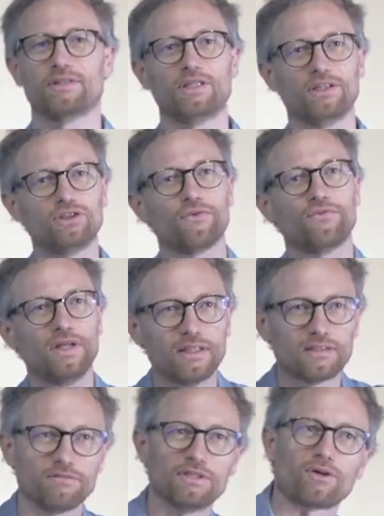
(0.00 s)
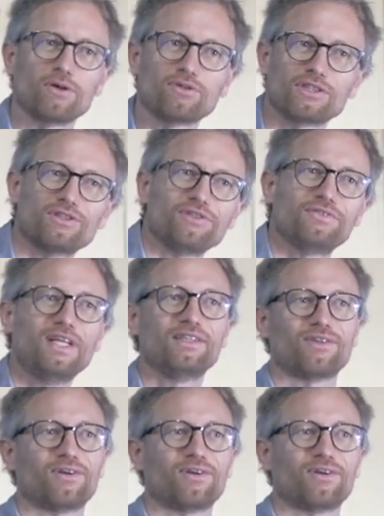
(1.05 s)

in the field, these rounds in the field,